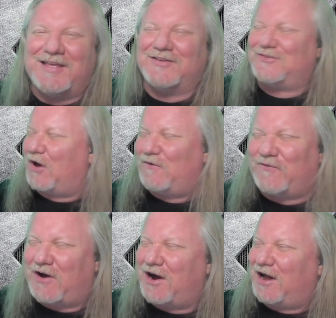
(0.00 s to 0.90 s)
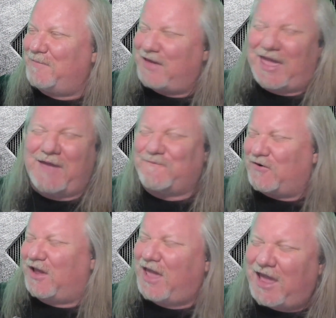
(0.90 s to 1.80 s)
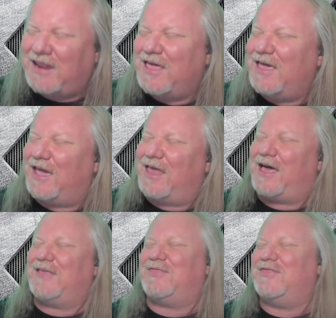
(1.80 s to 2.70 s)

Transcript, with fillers: So far, I'm eight for eight, and I,